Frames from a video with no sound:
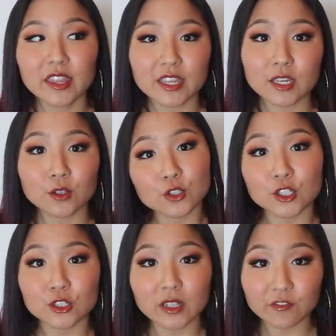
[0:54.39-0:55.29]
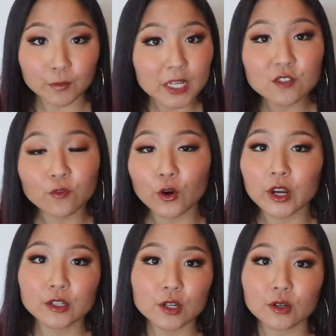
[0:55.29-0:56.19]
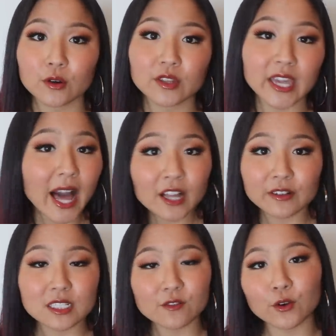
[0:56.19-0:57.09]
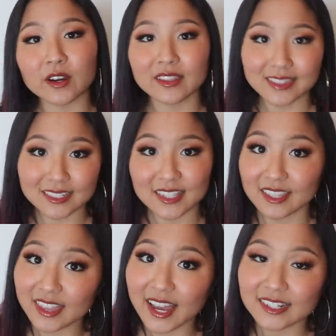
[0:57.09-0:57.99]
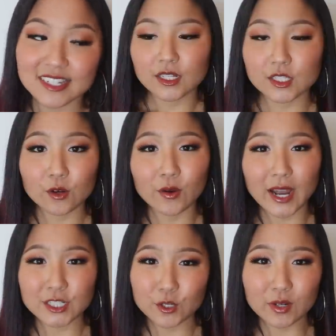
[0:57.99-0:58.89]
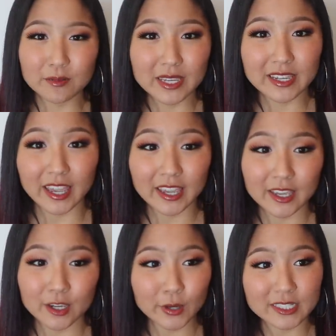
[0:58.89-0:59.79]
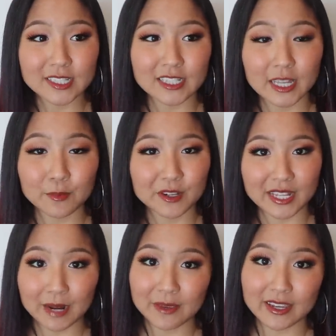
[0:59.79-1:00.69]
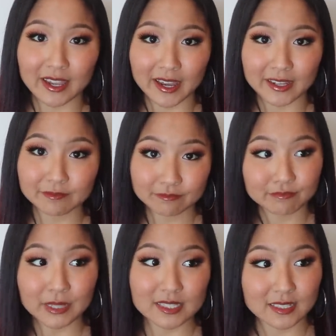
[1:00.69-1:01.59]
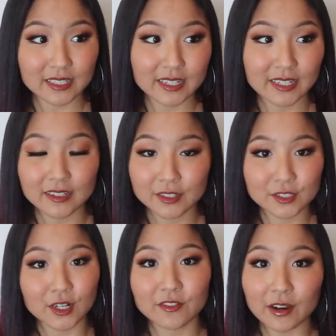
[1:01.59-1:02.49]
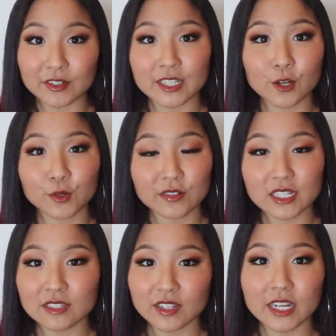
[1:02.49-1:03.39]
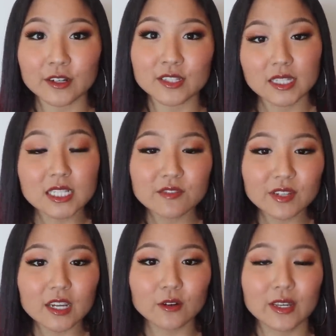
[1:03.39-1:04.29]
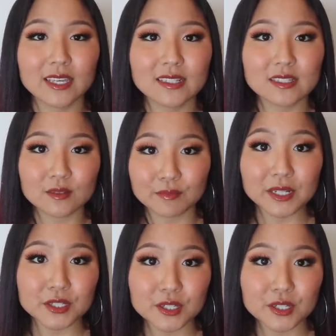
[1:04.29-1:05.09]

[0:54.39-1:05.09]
the nutritional information for, you don't know the calories for, and things like that. So I do want to make a quick disclaimer that I make at basically the start of every single one of these videos. This video is meant